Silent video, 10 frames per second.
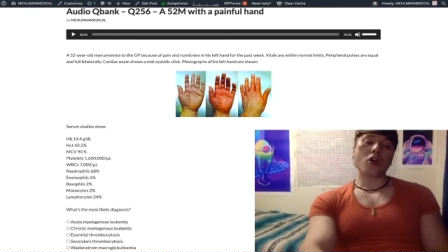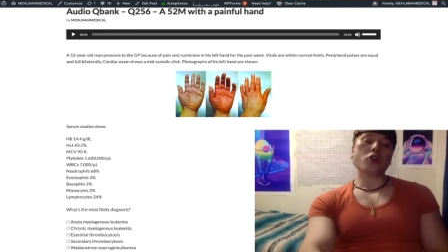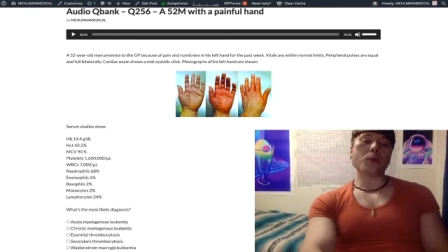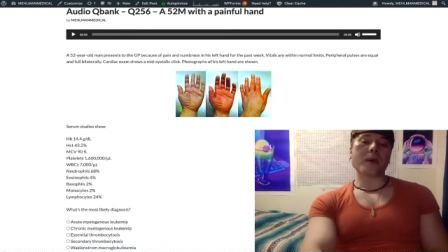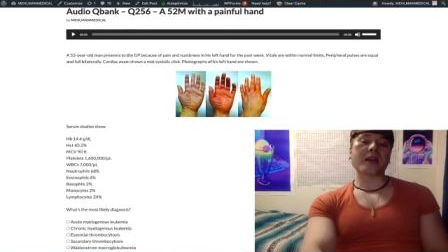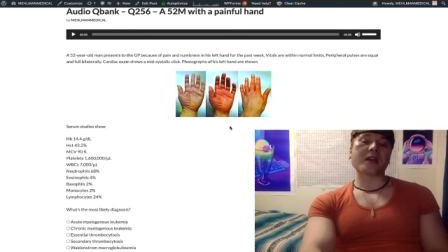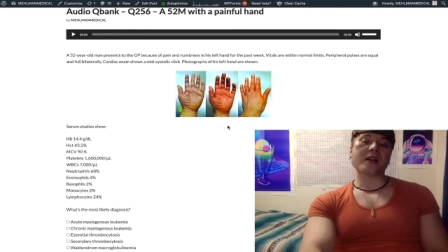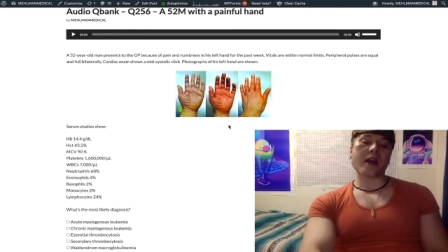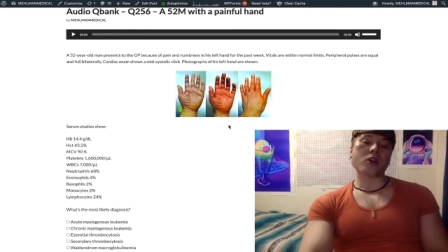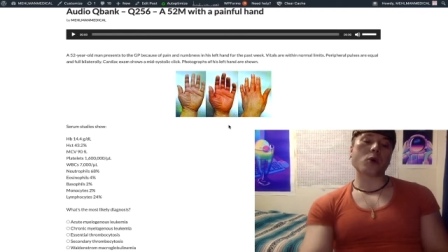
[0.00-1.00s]
You might get an
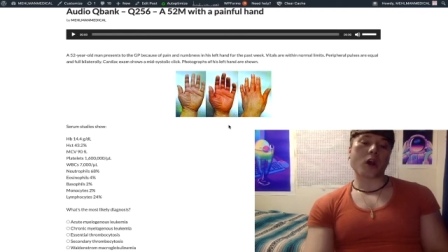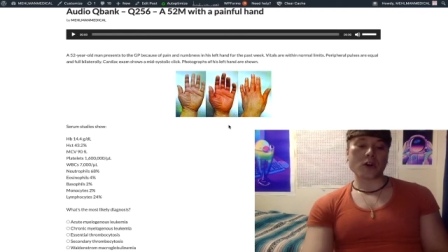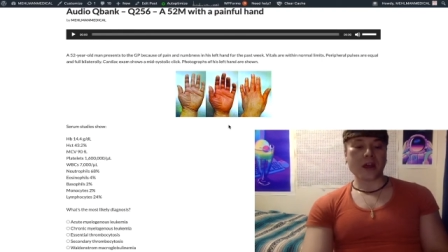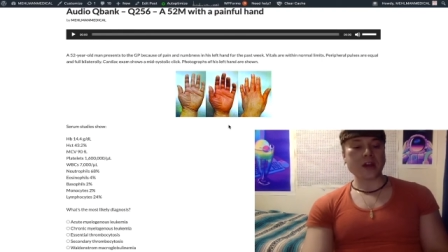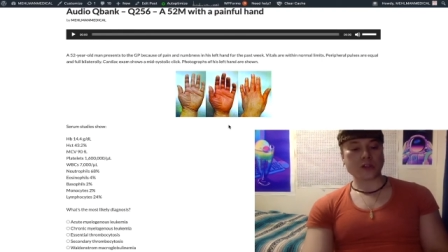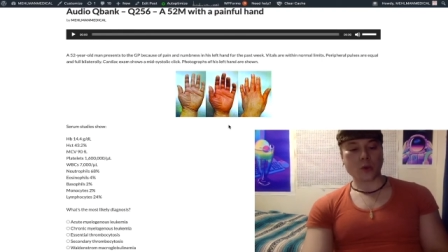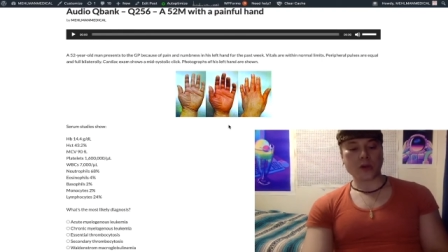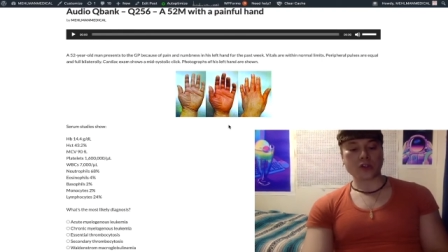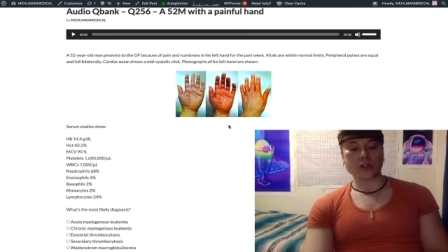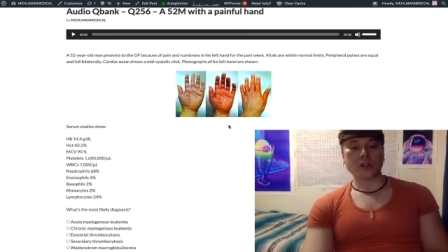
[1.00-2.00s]
endocarditis
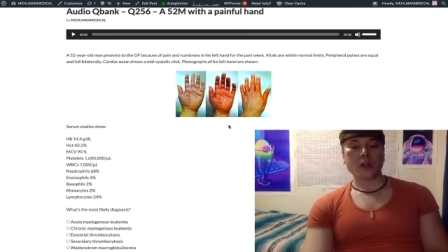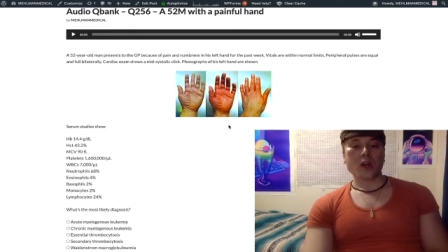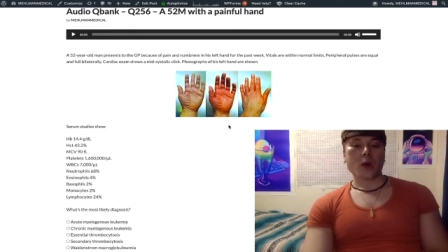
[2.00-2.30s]
question